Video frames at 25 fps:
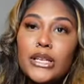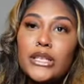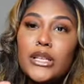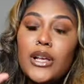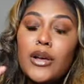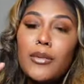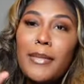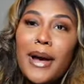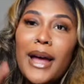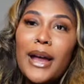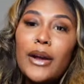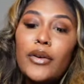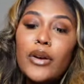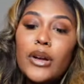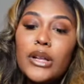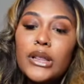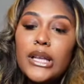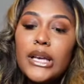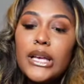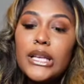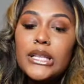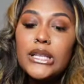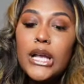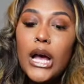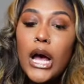So
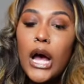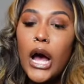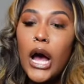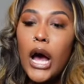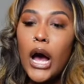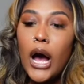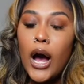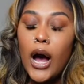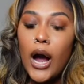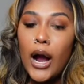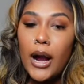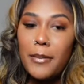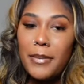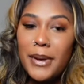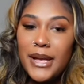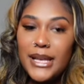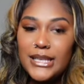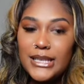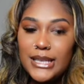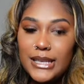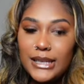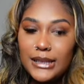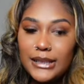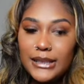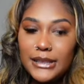microlinks are
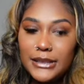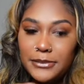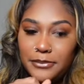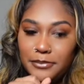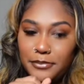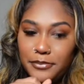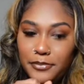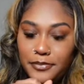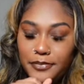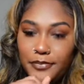basically,